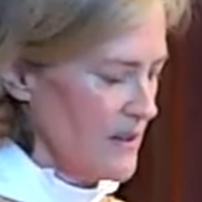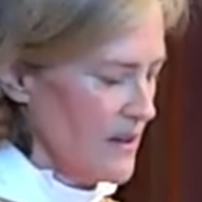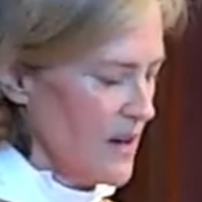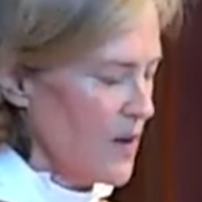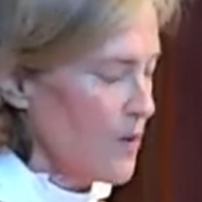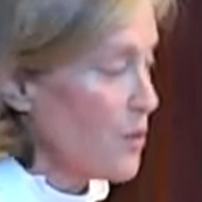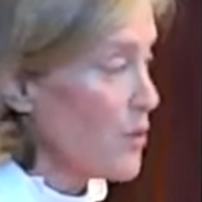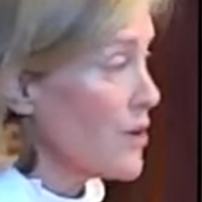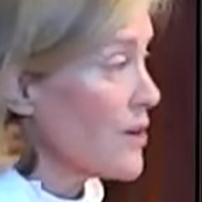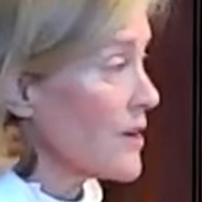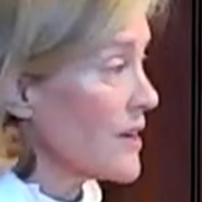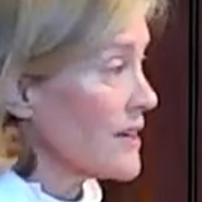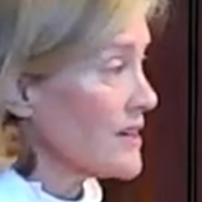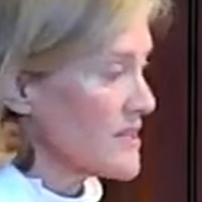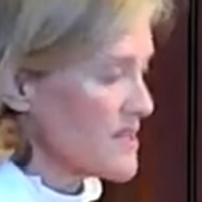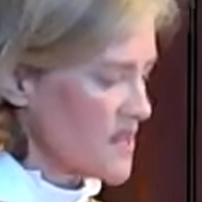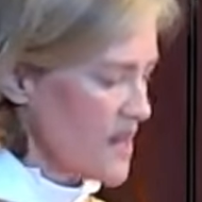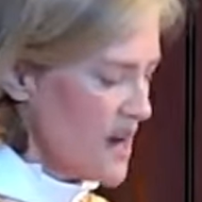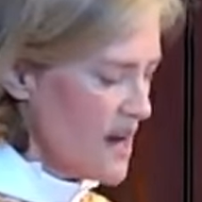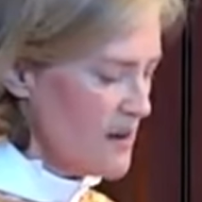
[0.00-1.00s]
Our work
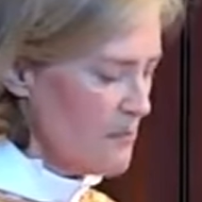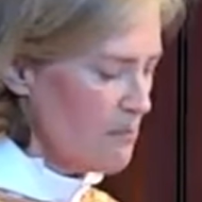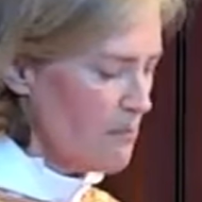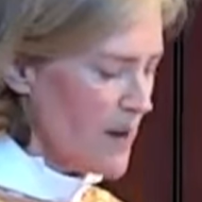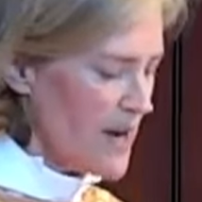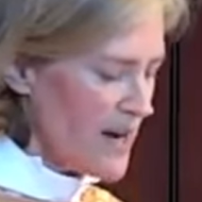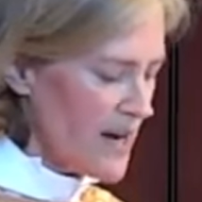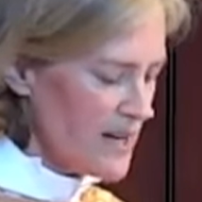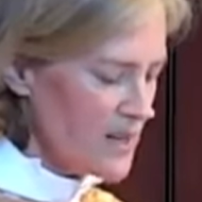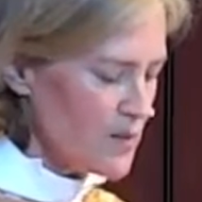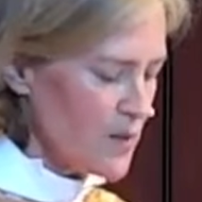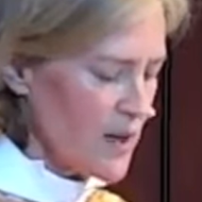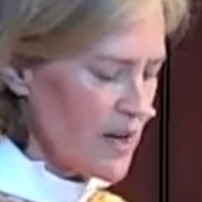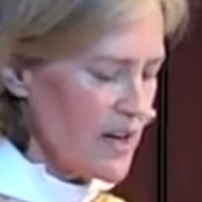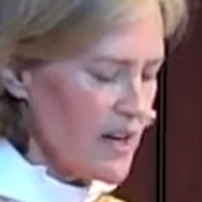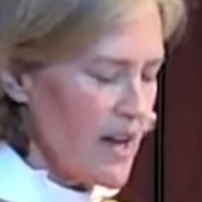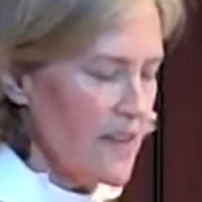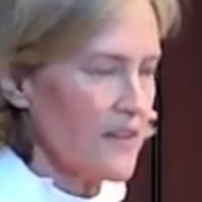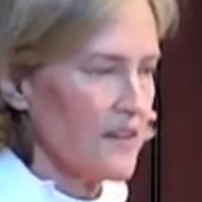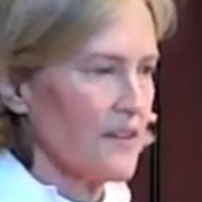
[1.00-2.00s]
is to unbind one
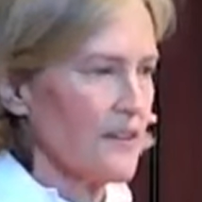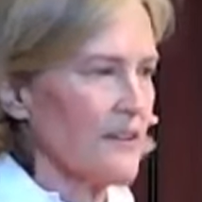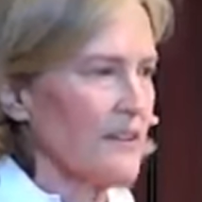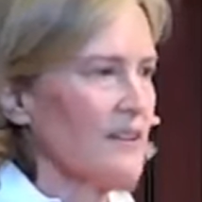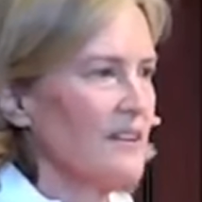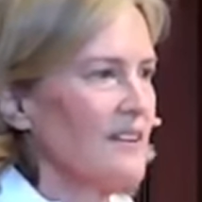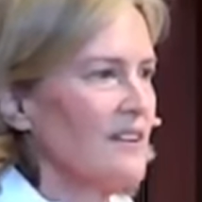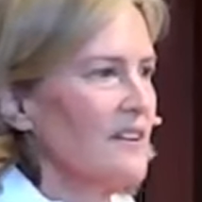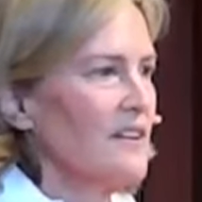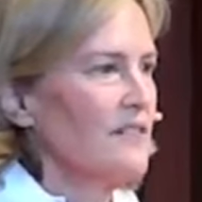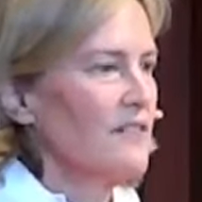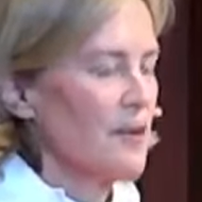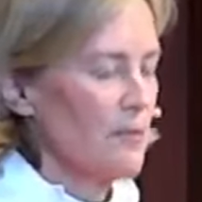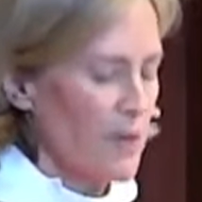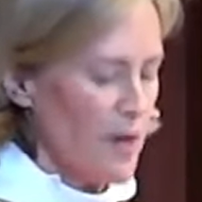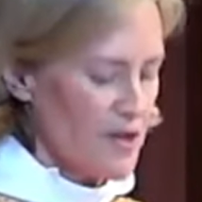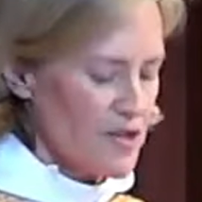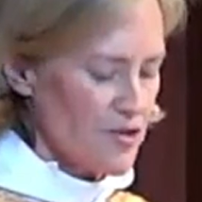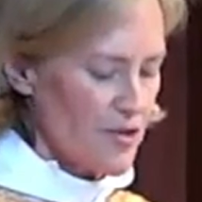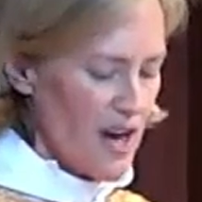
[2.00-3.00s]
another from
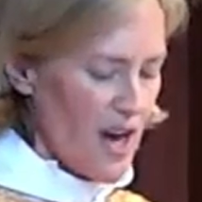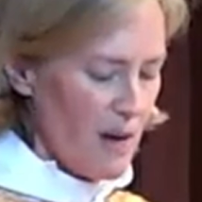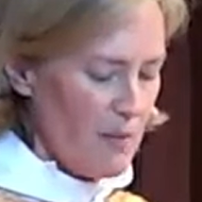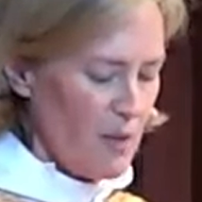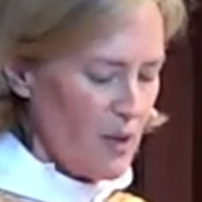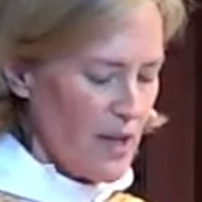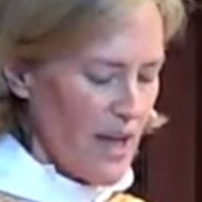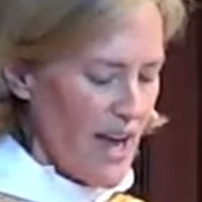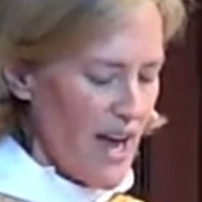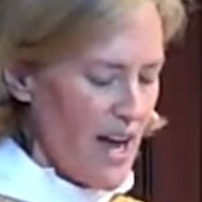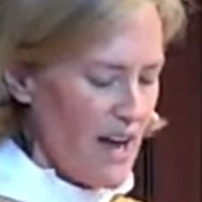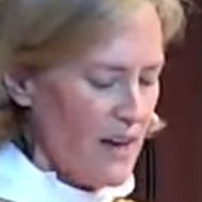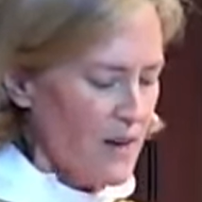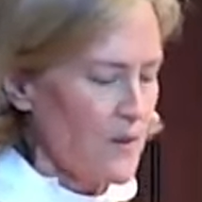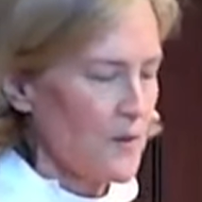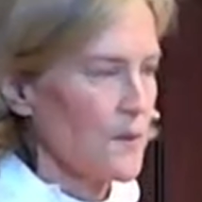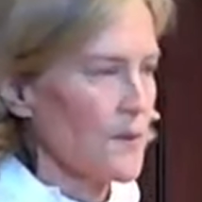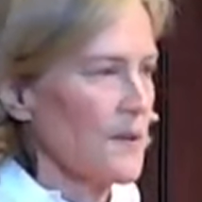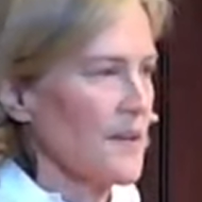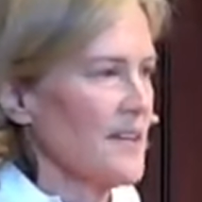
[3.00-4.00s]
our tribal
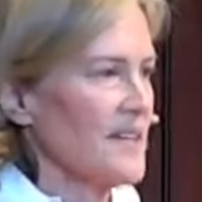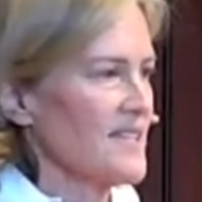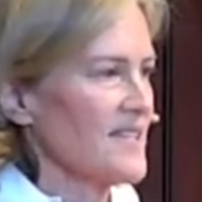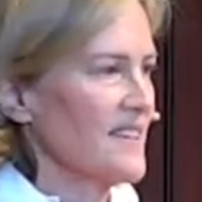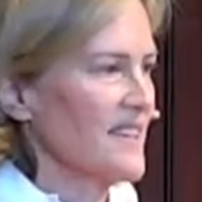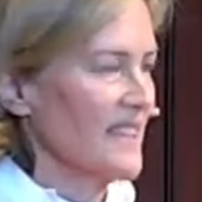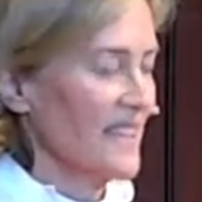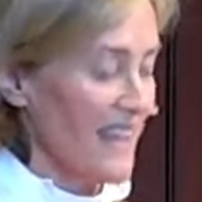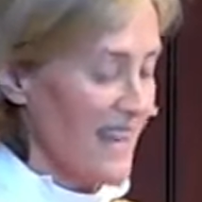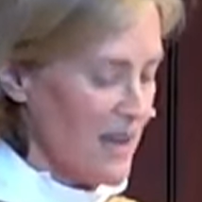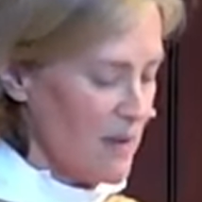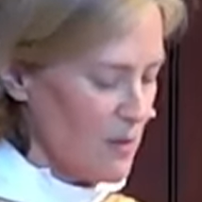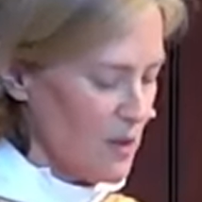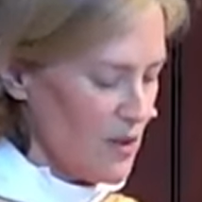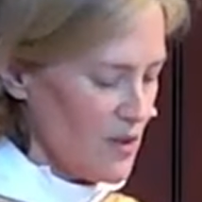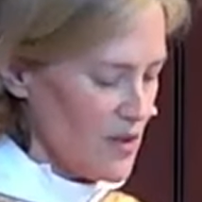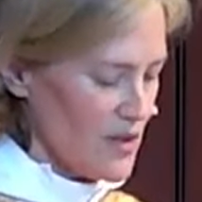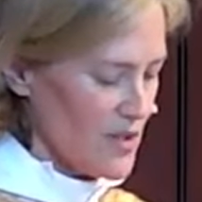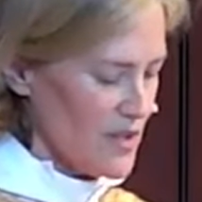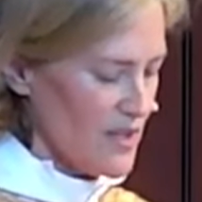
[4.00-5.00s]
categories and
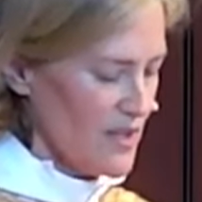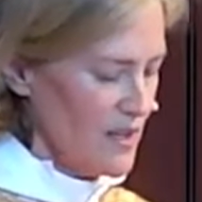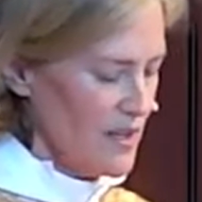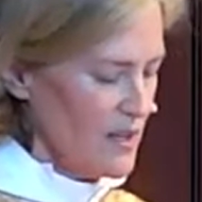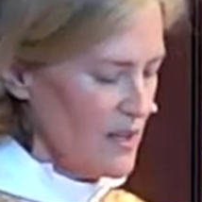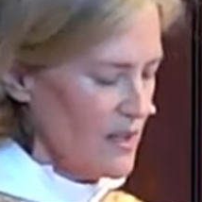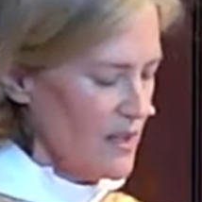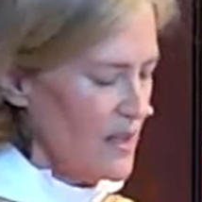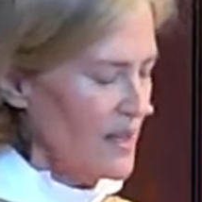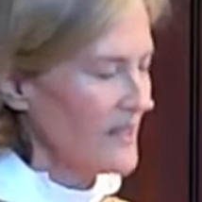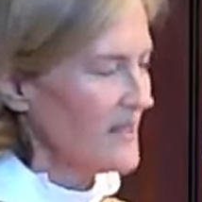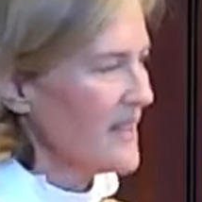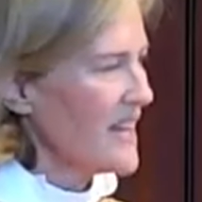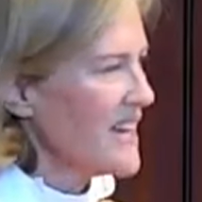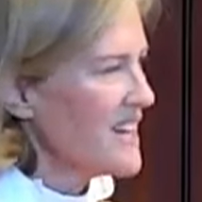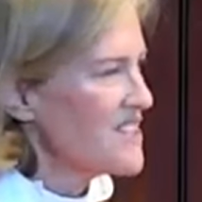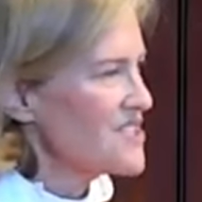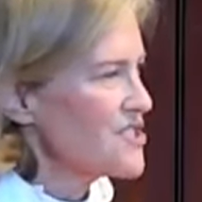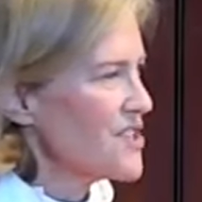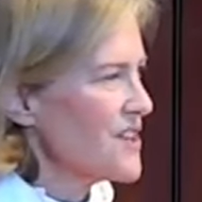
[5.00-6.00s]
labels and
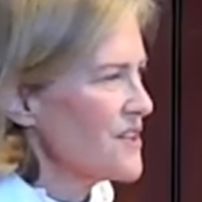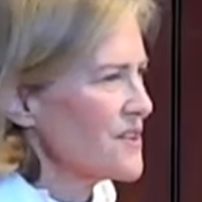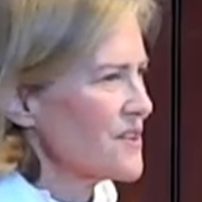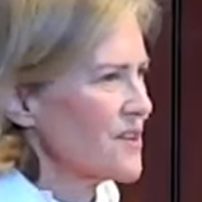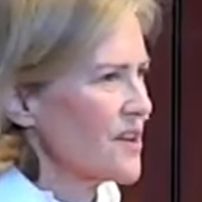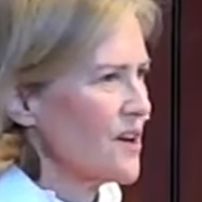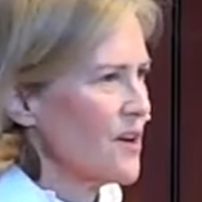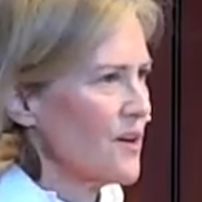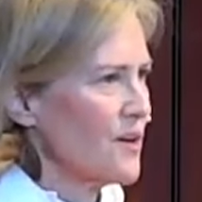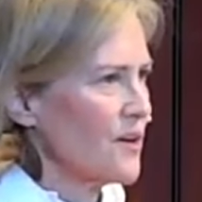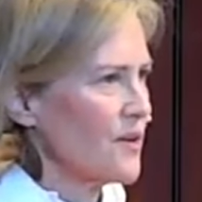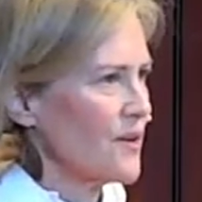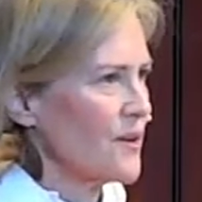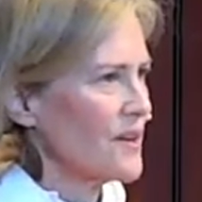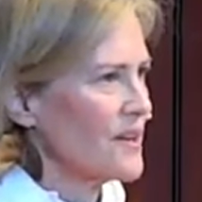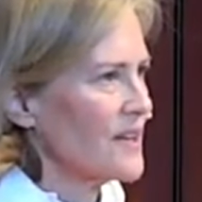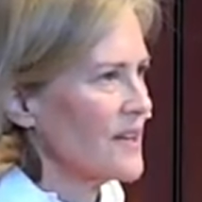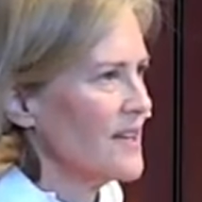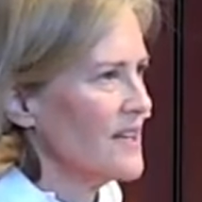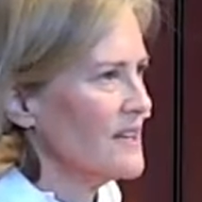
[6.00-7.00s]
let each other go
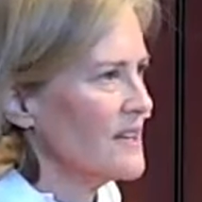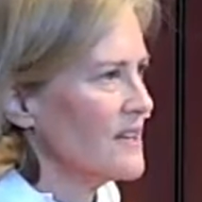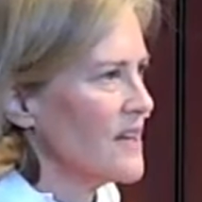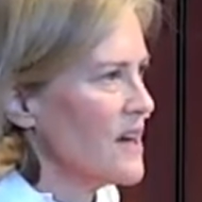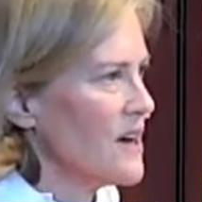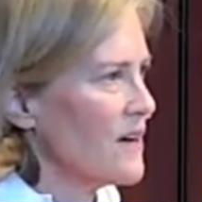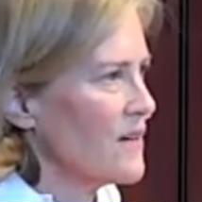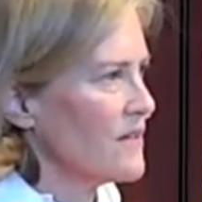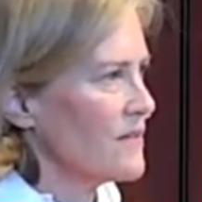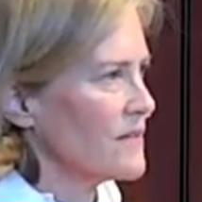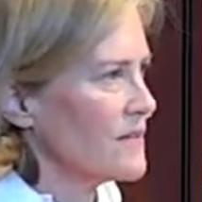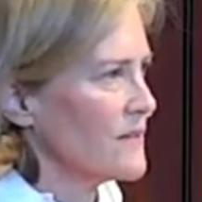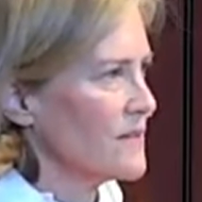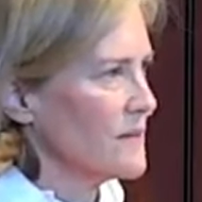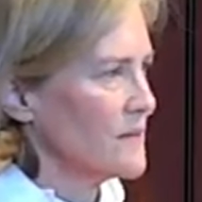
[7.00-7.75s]
in love.